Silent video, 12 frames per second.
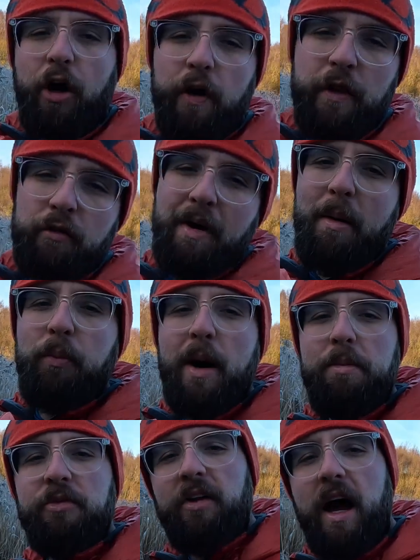on the Rab
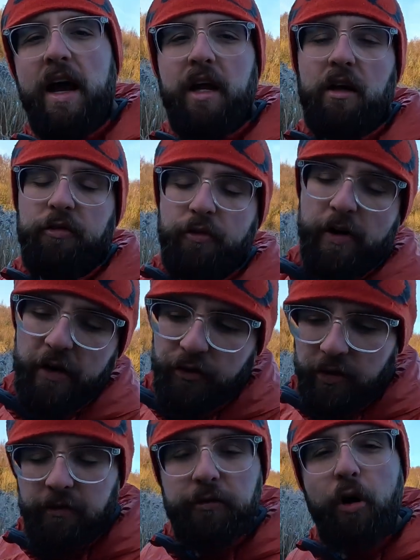website at
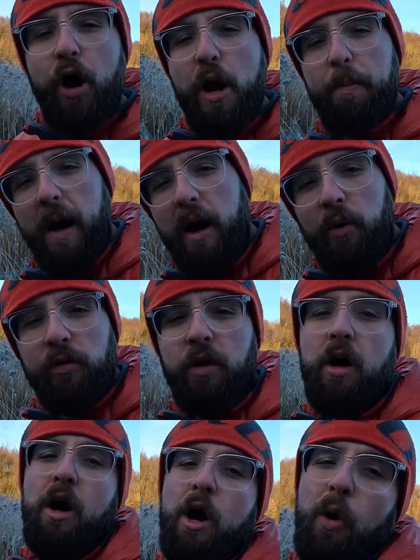£340,
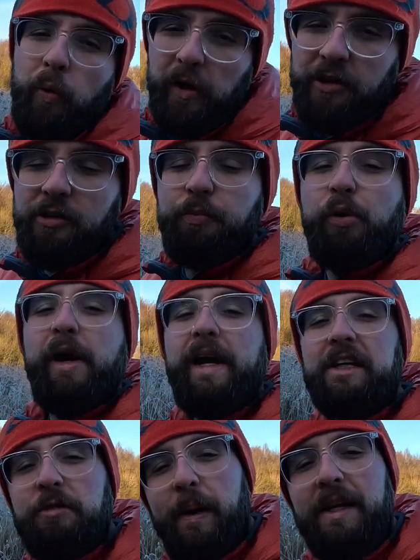which is pretty
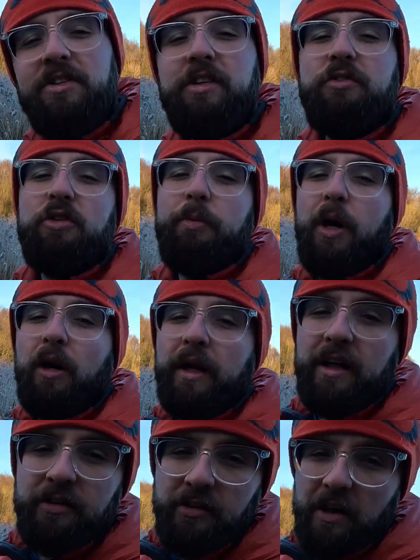expensive to be
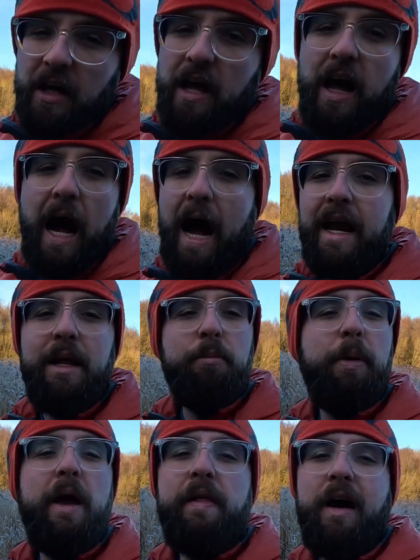honest. I didn't
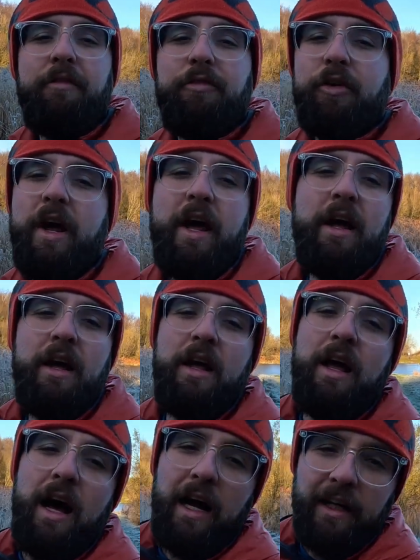pay that for it.
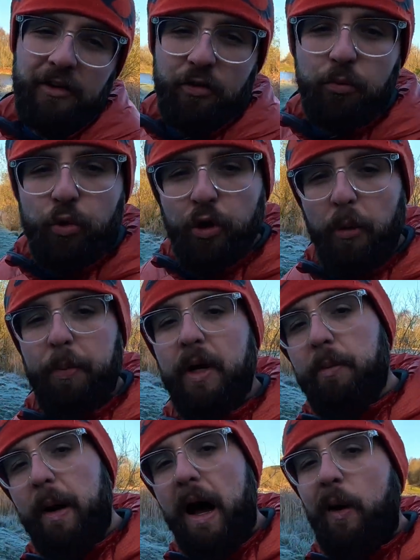I did some shopping
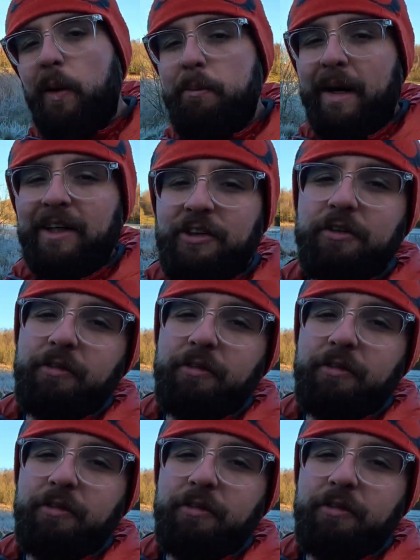about and managed to